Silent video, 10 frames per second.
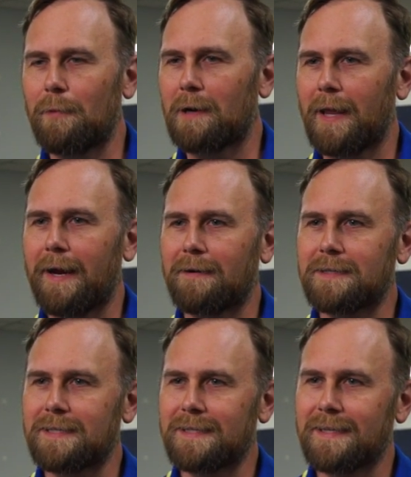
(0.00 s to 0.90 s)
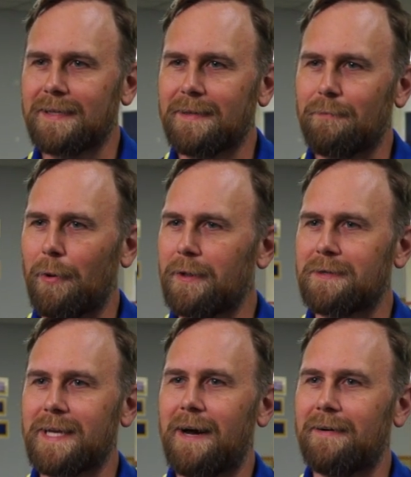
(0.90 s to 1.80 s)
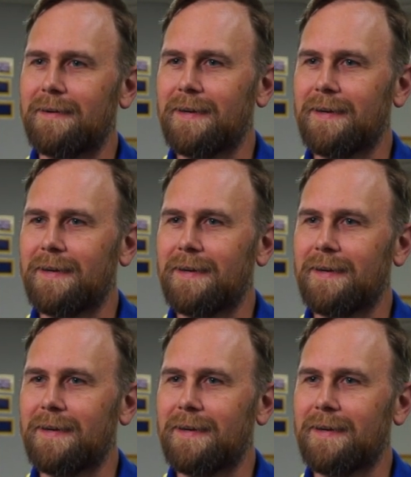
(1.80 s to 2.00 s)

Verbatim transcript: wear layers, the boiler's out.